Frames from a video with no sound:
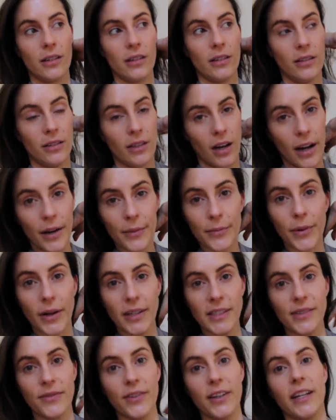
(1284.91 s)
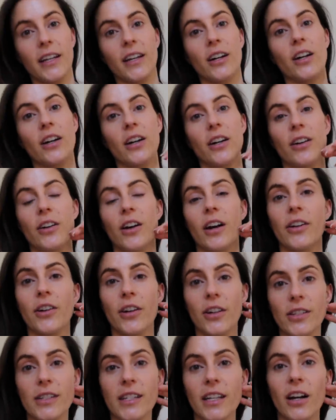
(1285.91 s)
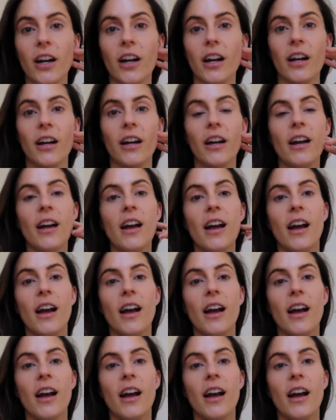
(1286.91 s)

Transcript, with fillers: not breastfeeding her, not nursing her.